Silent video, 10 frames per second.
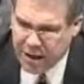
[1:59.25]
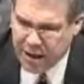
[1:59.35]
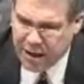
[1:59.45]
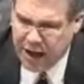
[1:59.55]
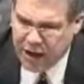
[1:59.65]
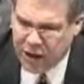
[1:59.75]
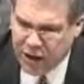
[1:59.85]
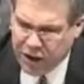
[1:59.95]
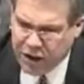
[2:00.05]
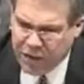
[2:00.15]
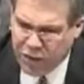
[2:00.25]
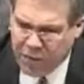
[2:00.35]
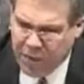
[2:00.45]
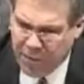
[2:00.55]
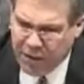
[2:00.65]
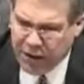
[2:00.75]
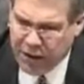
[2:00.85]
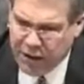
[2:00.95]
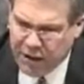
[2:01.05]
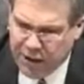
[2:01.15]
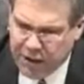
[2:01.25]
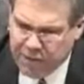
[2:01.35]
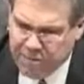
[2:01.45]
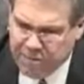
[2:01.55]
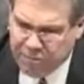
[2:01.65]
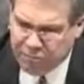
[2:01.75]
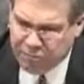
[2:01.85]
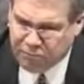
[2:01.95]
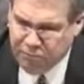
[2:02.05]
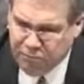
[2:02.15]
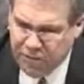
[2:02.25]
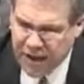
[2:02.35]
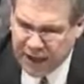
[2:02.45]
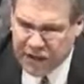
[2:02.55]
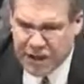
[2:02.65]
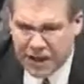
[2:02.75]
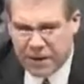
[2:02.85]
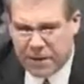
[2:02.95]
holding 2 public hearings, and listening to